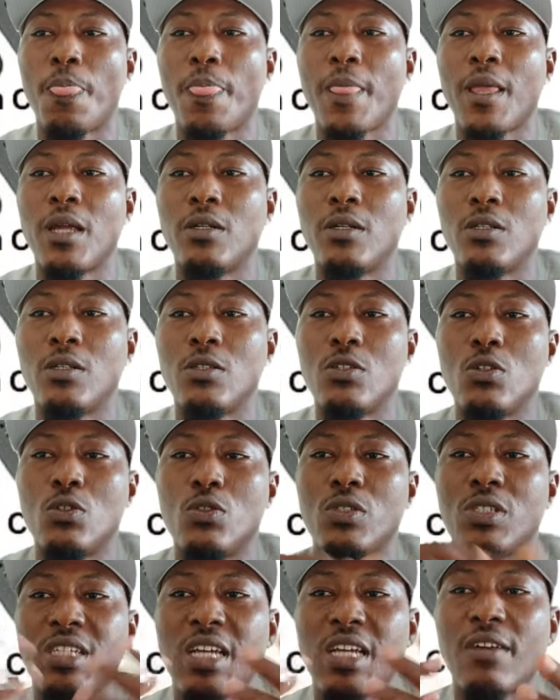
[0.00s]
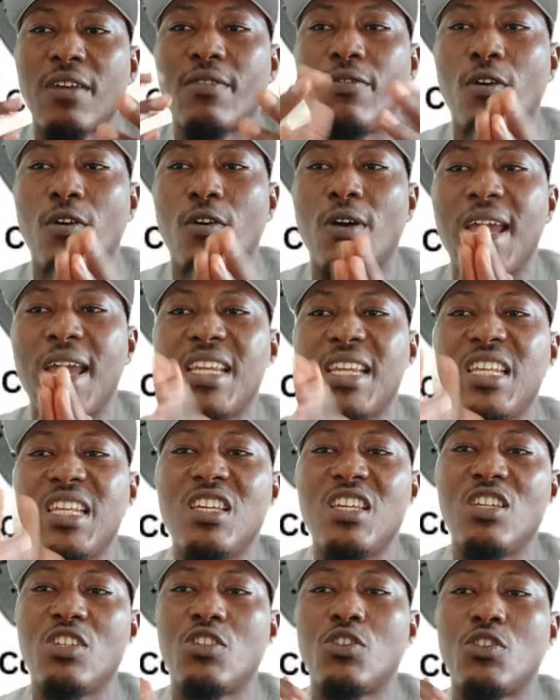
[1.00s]
You check for any
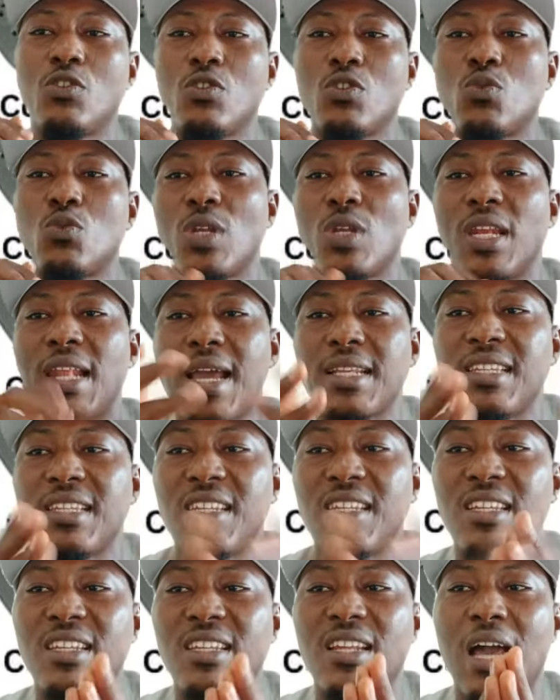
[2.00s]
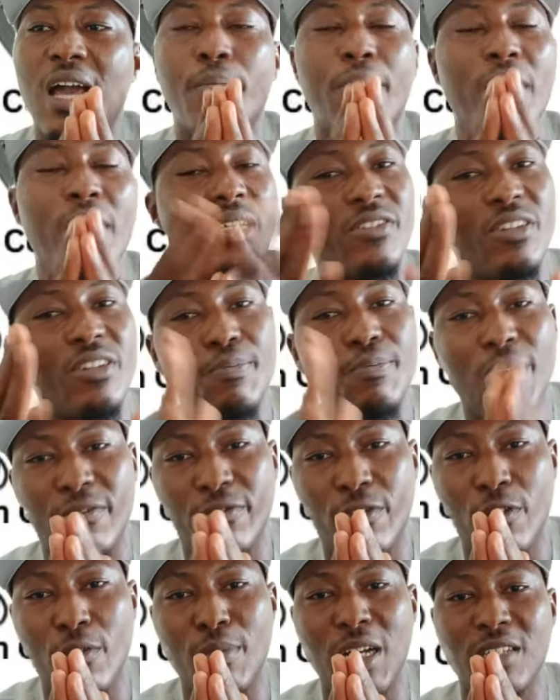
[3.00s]
issues with lighting and battery
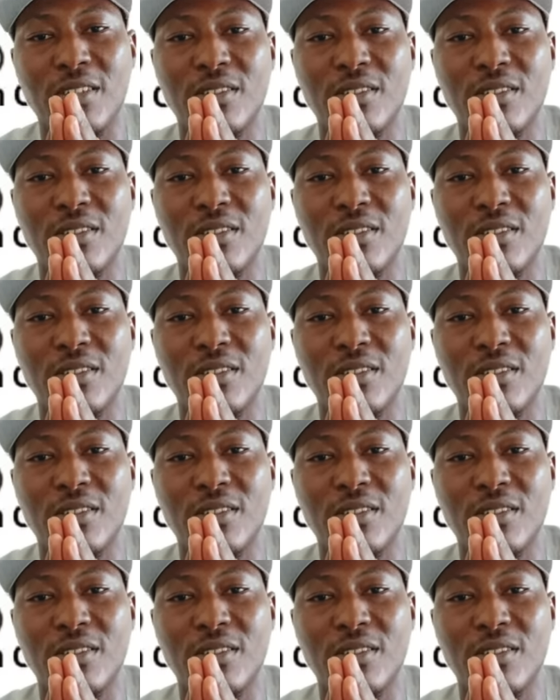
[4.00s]
performance.